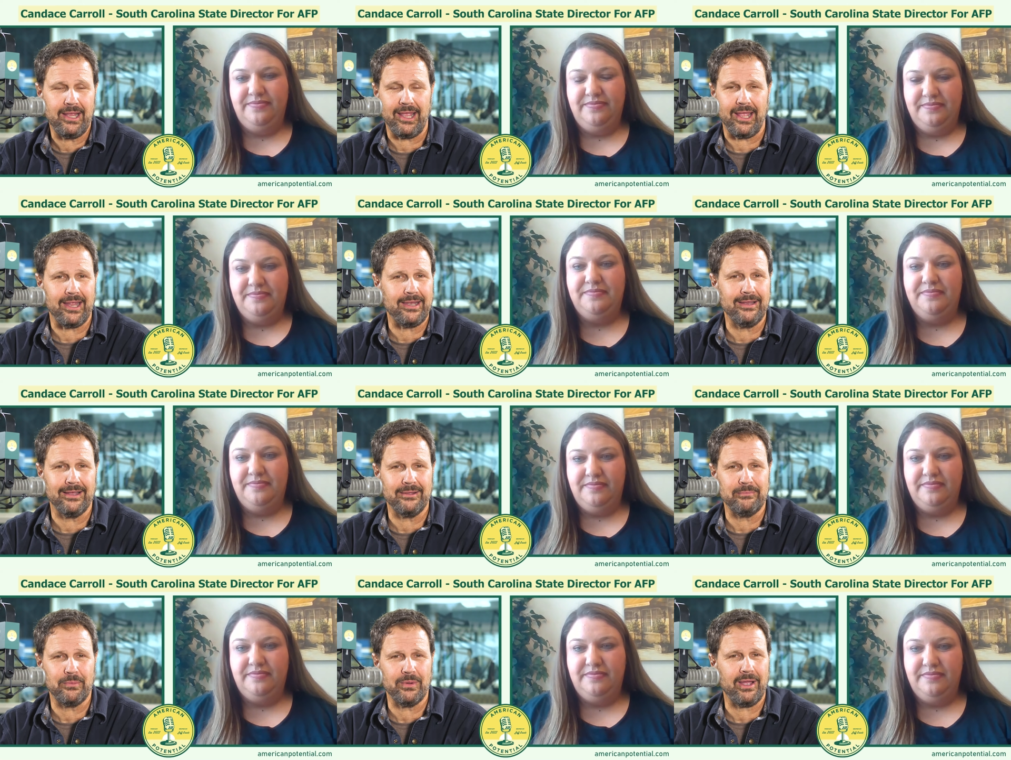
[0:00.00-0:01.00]
Speaker 1: And
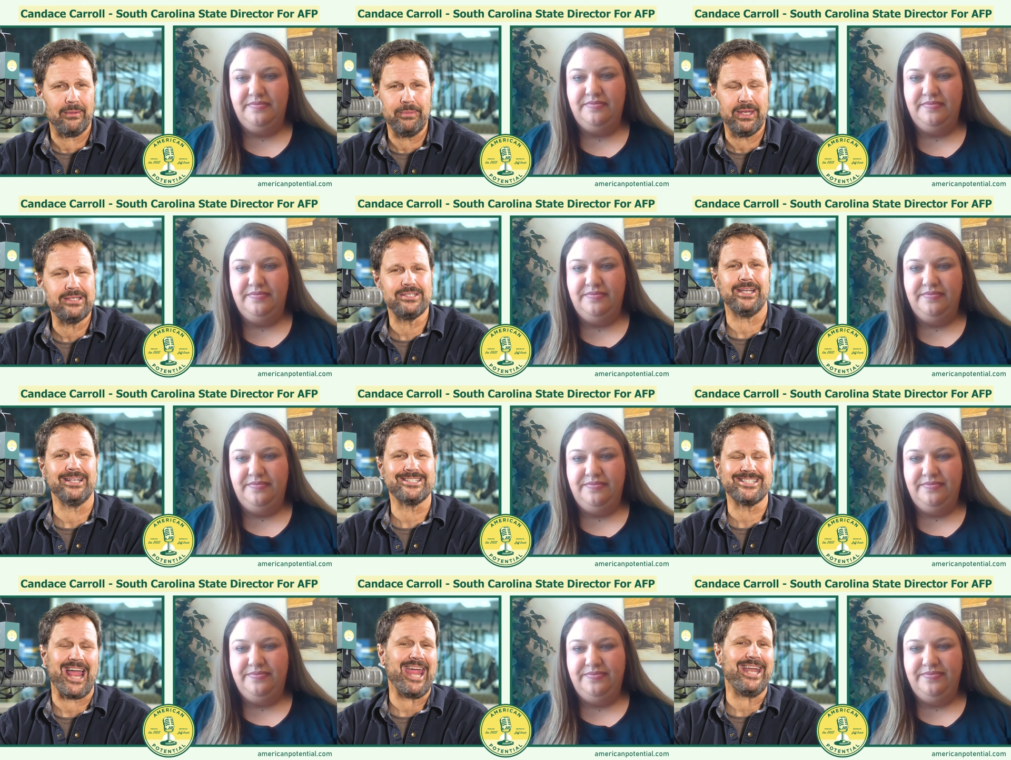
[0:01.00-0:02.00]
boy, I'll bet it's an
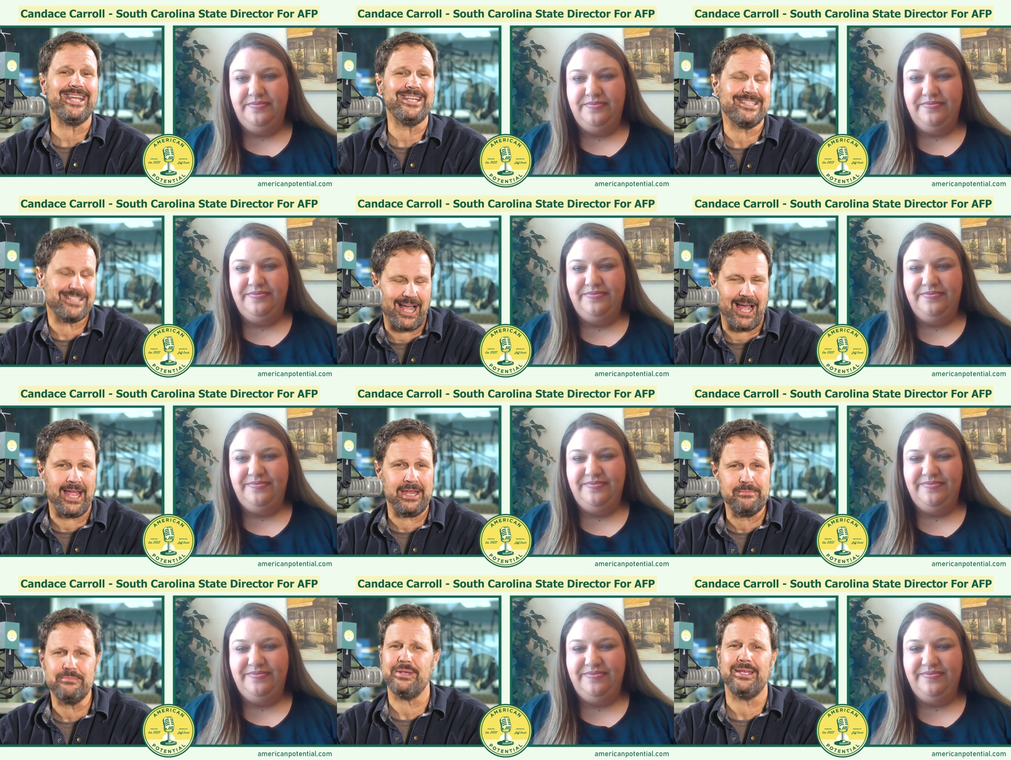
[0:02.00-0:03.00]
exciting
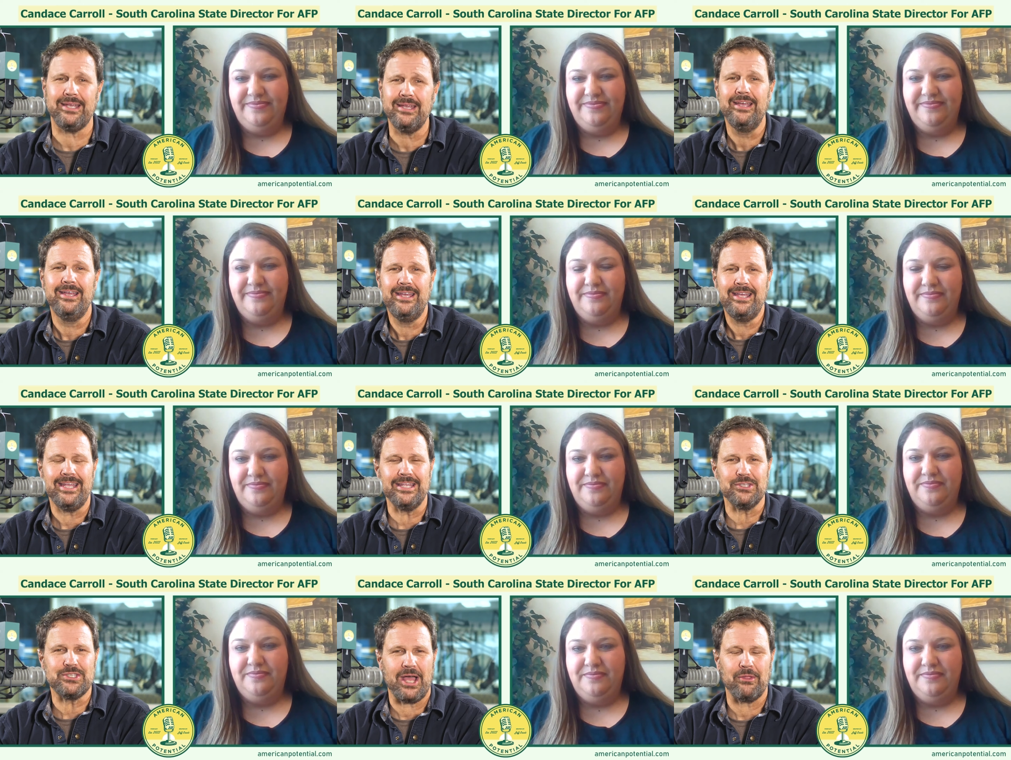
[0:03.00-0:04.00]
time being in
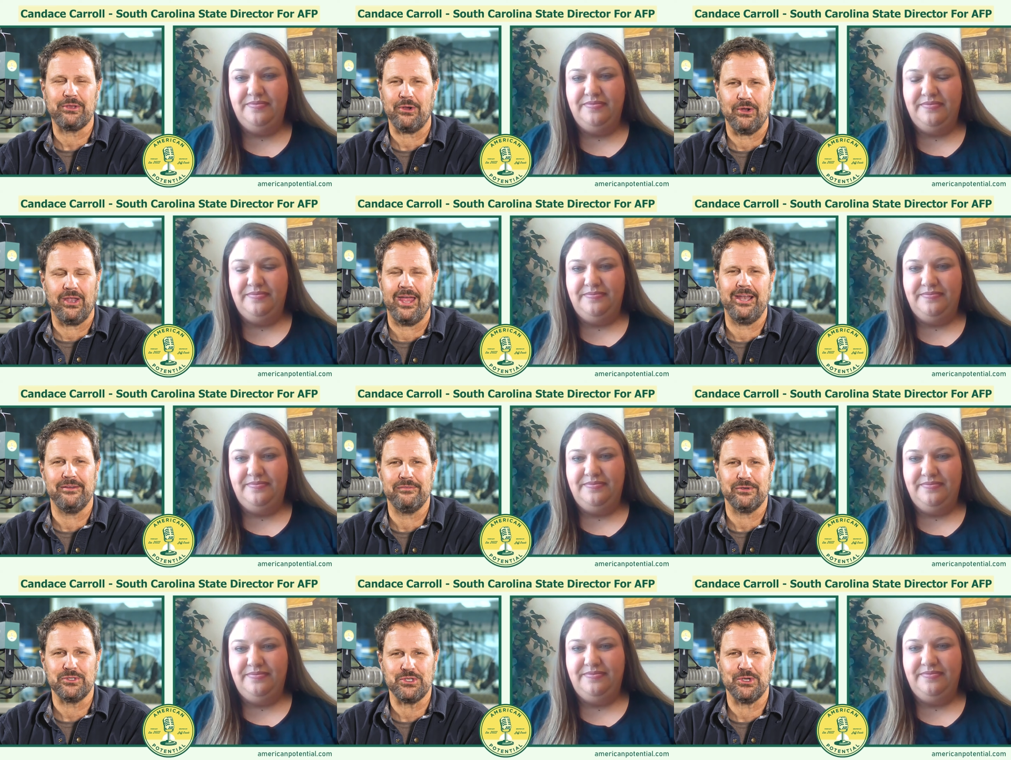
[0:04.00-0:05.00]
South Carolina
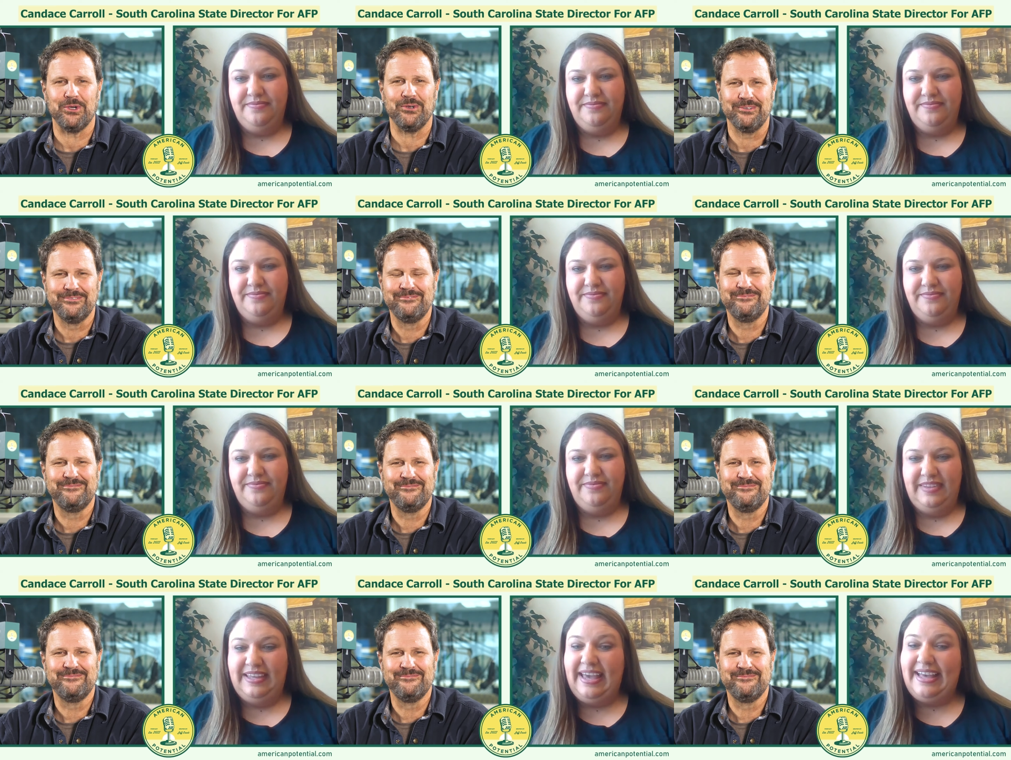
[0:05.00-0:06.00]
for sure.
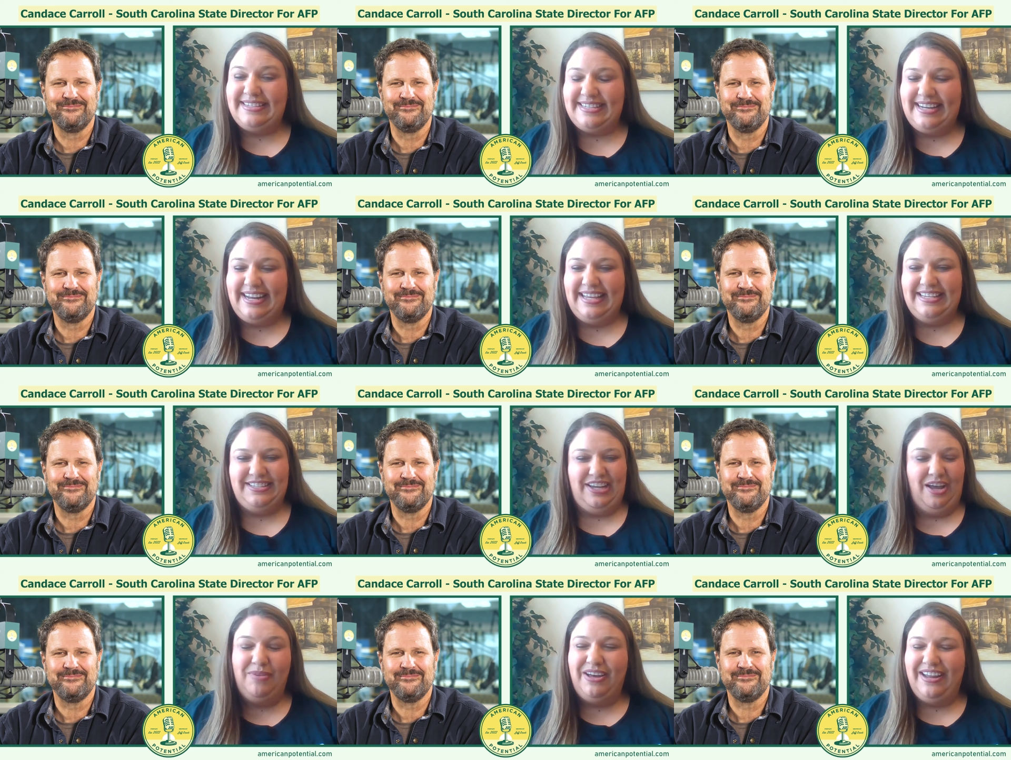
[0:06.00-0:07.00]
Speaker 2: Yes, it is.
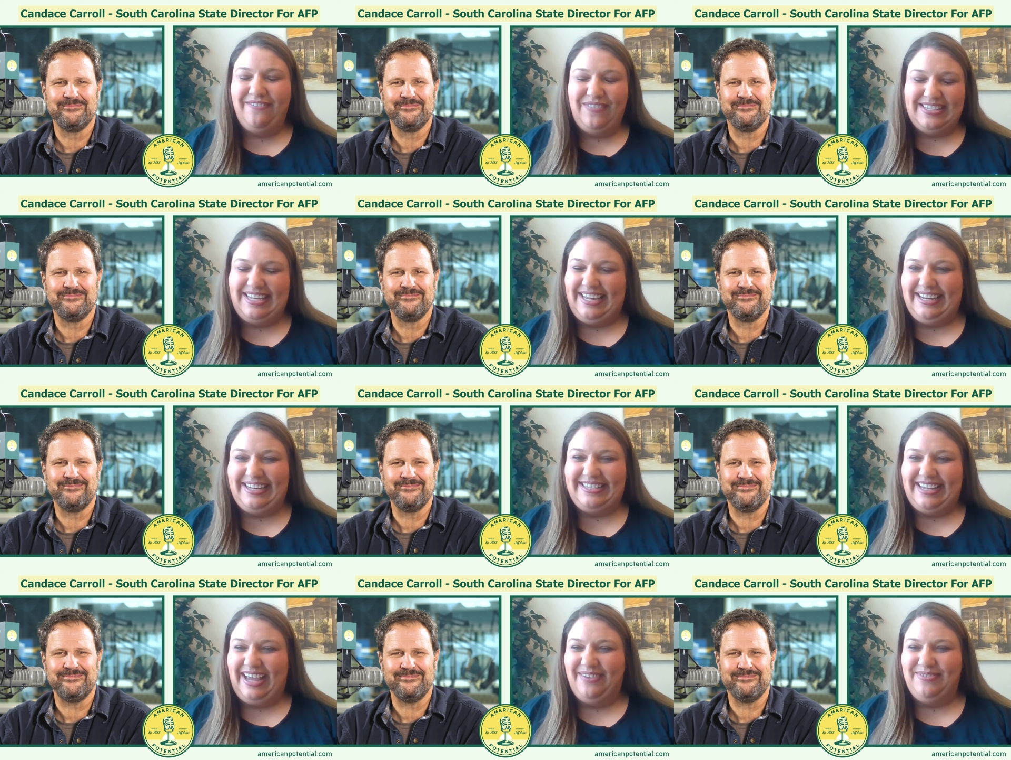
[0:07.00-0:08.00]
Come on and visit
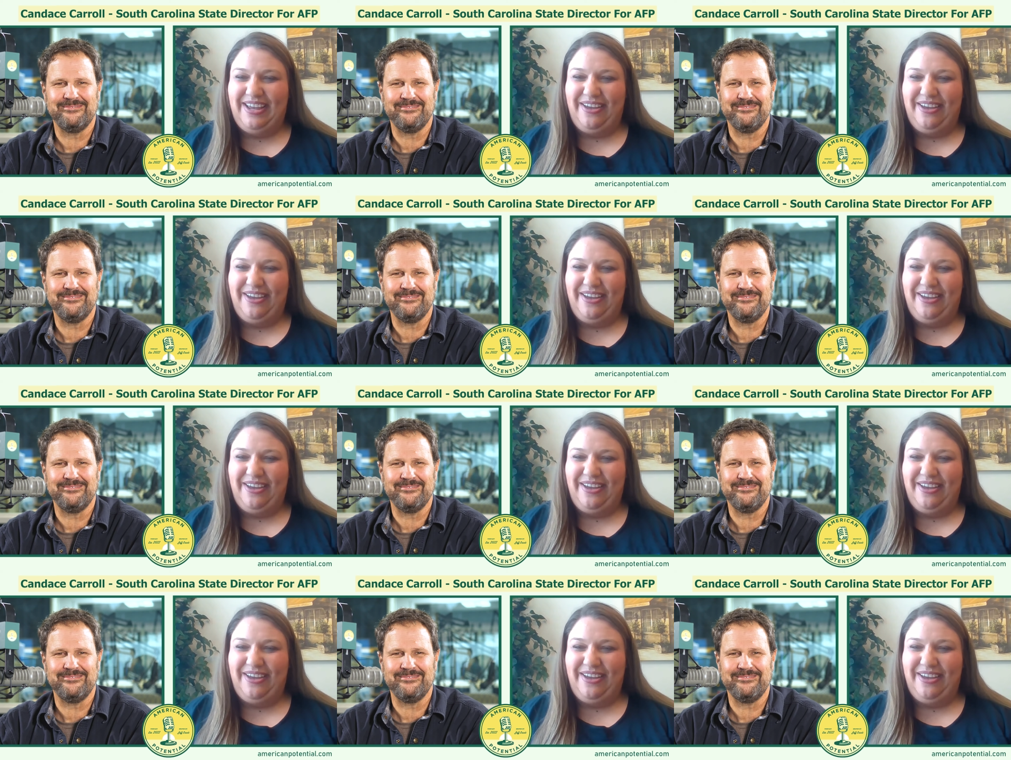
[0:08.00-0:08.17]
anytime,